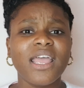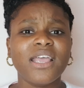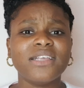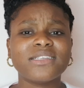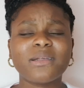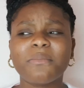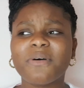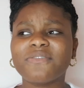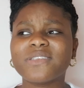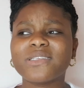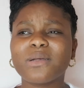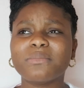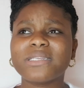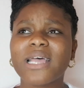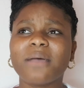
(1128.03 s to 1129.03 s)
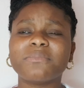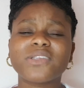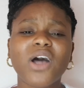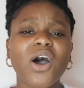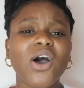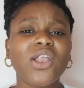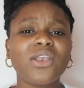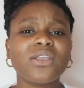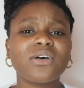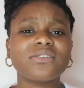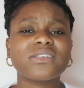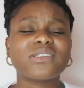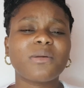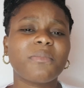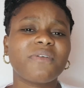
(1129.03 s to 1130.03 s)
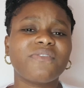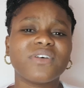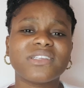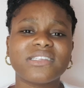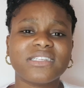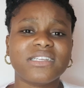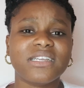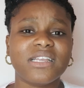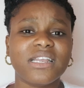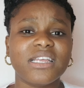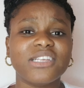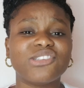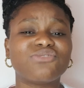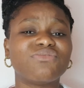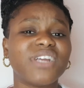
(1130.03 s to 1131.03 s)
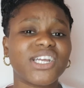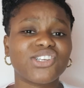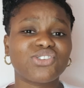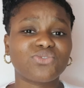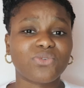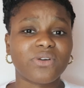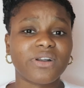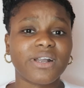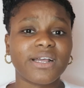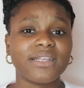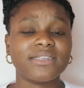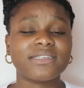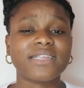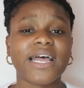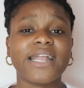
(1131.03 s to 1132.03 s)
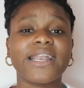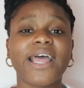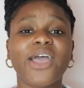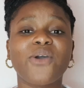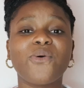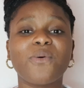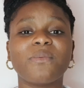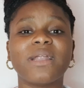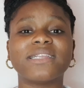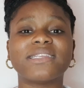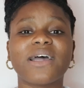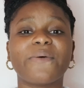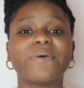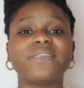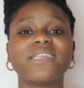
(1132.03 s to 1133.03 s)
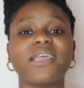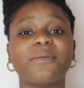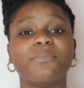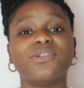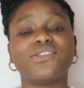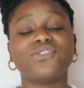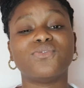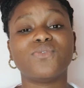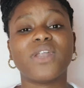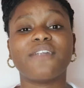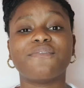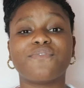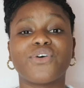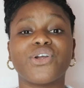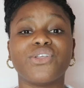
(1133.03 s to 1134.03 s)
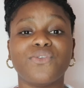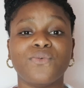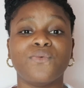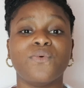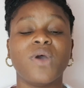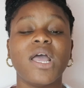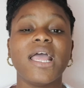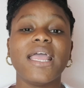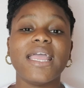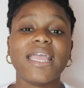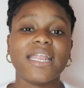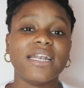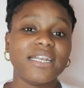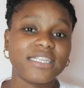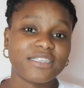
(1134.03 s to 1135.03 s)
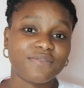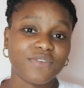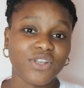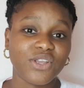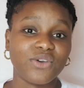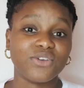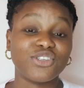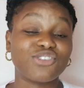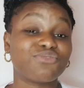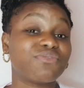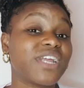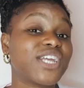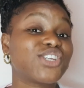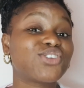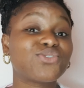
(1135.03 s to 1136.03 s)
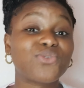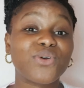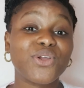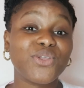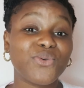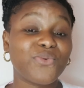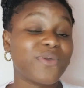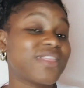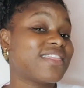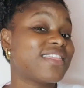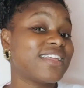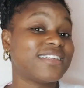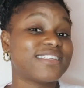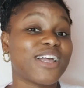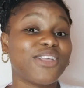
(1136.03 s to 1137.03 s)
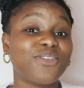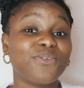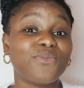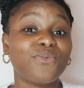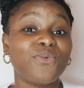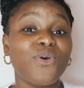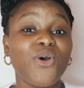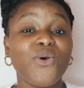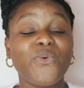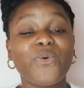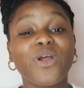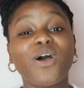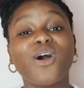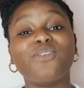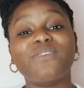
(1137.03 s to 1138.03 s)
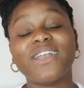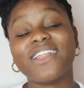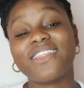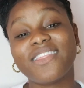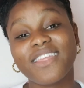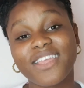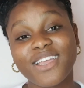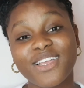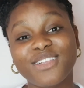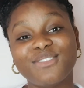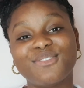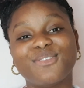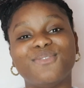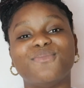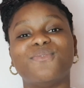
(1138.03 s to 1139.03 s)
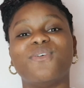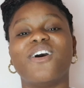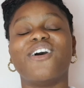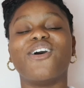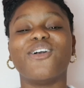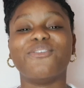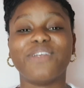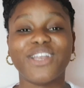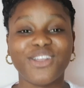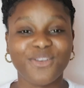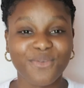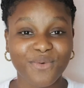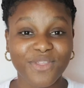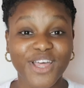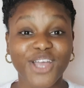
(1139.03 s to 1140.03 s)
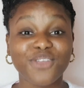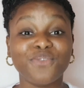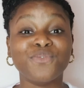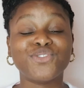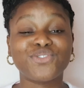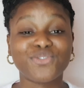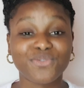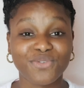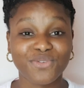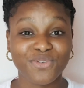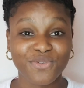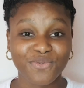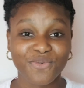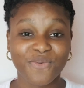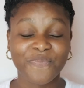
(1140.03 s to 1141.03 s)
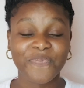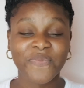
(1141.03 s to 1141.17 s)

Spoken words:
Sometimes all some of us need is reassurance, and I hope that I was able to do that for you in this video, to reassure you with things that you were already thinking to do or already know that you should do.